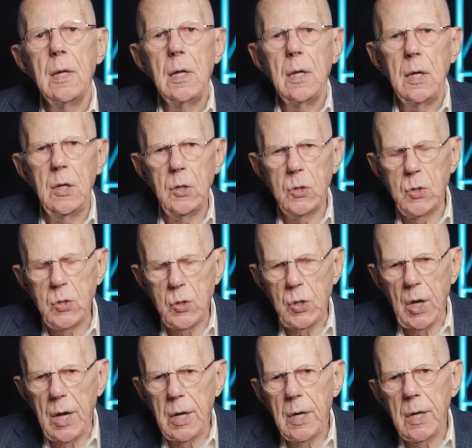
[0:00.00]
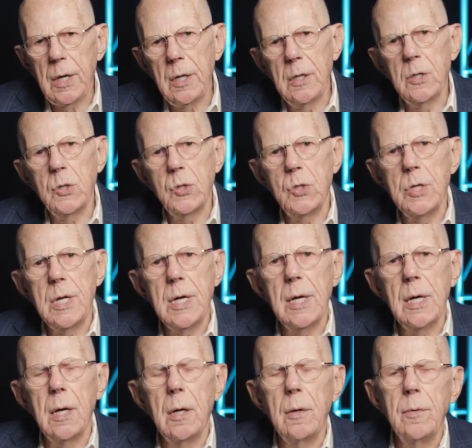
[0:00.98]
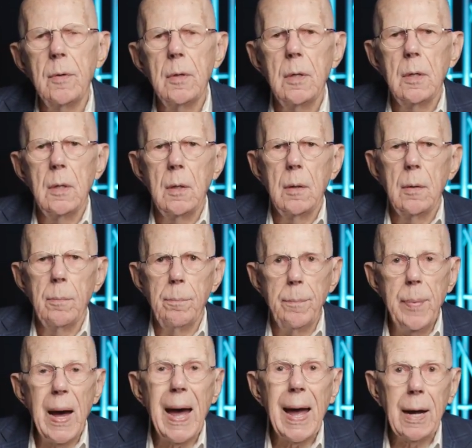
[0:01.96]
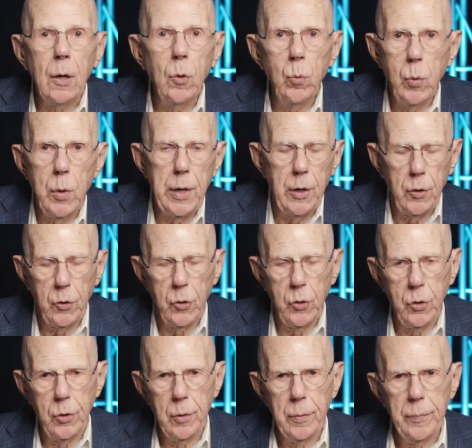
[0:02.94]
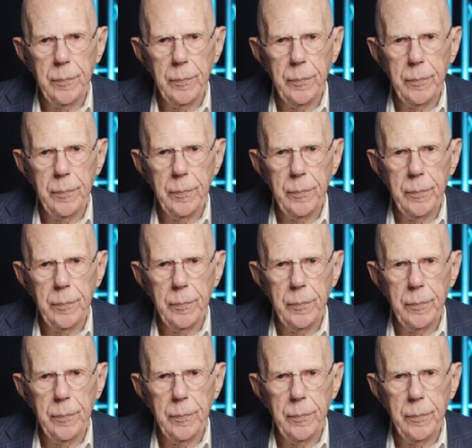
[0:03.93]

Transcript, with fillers: his thing and is now back with